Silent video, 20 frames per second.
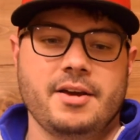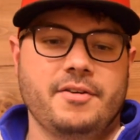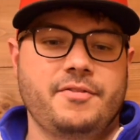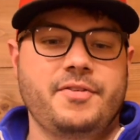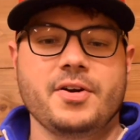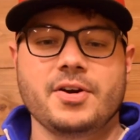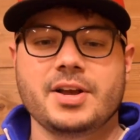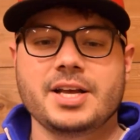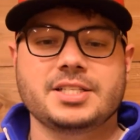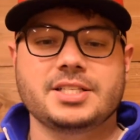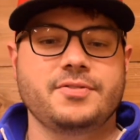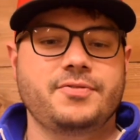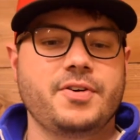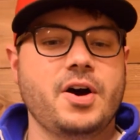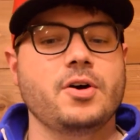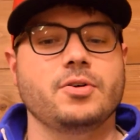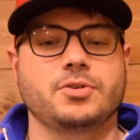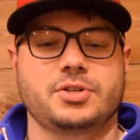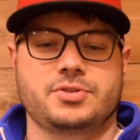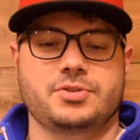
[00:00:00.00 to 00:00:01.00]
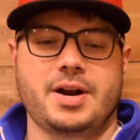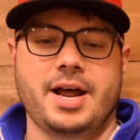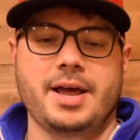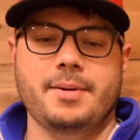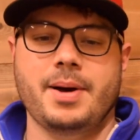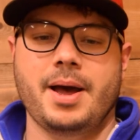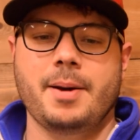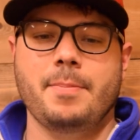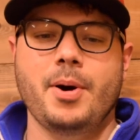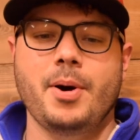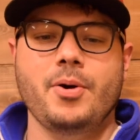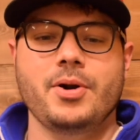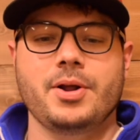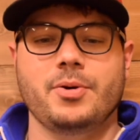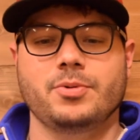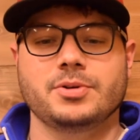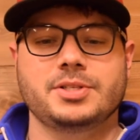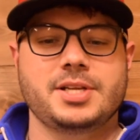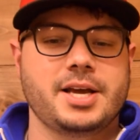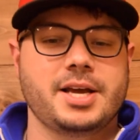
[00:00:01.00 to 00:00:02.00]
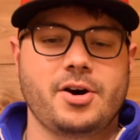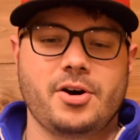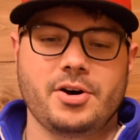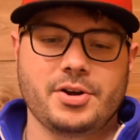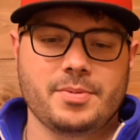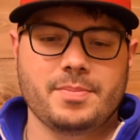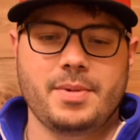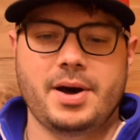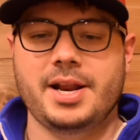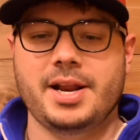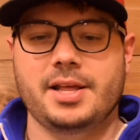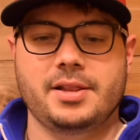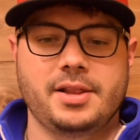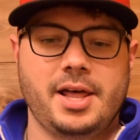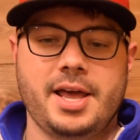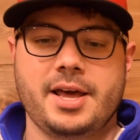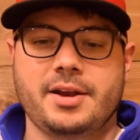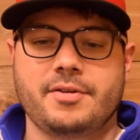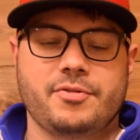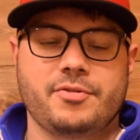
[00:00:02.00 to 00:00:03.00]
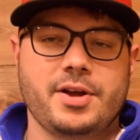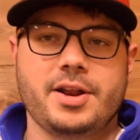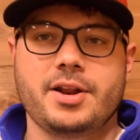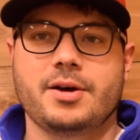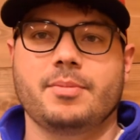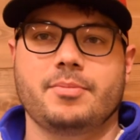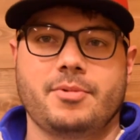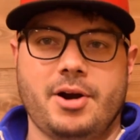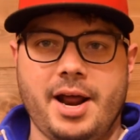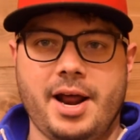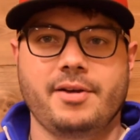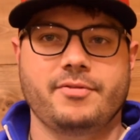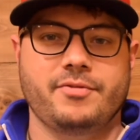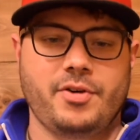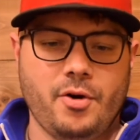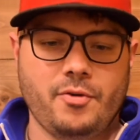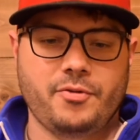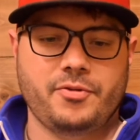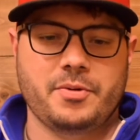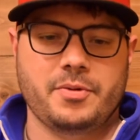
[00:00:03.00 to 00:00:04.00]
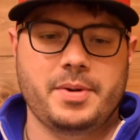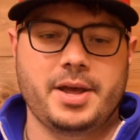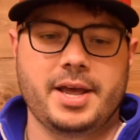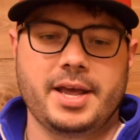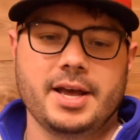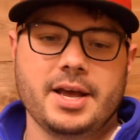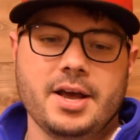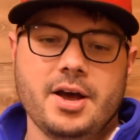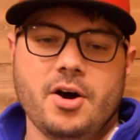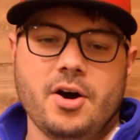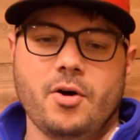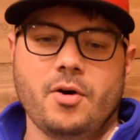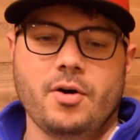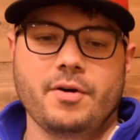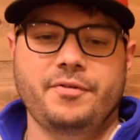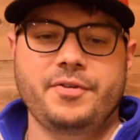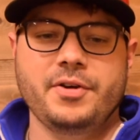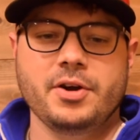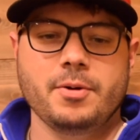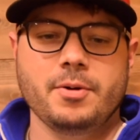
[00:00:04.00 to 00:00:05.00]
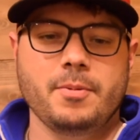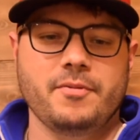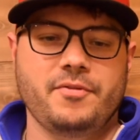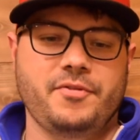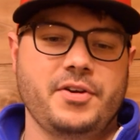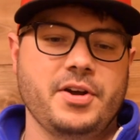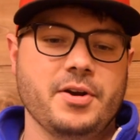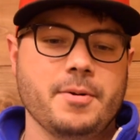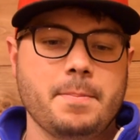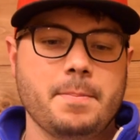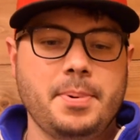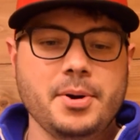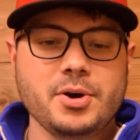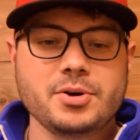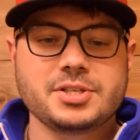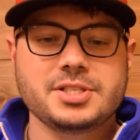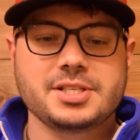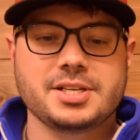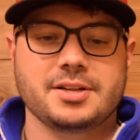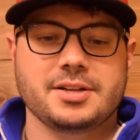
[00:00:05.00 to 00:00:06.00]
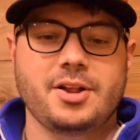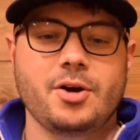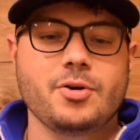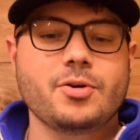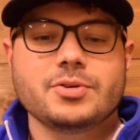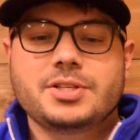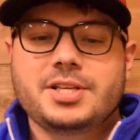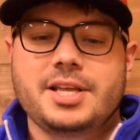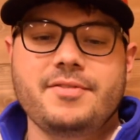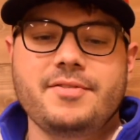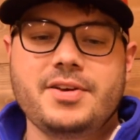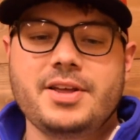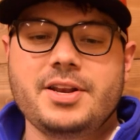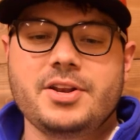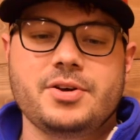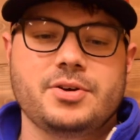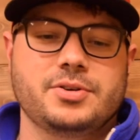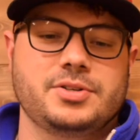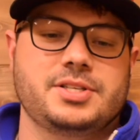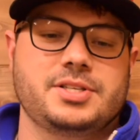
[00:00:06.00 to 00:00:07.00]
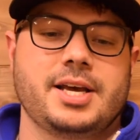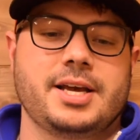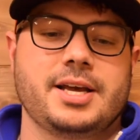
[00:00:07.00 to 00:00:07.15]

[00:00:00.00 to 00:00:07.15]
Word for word: Fear gets votes, right? My opponent will take all your money, land, freedom, right? Vote for me. Or fear boosts local TV news.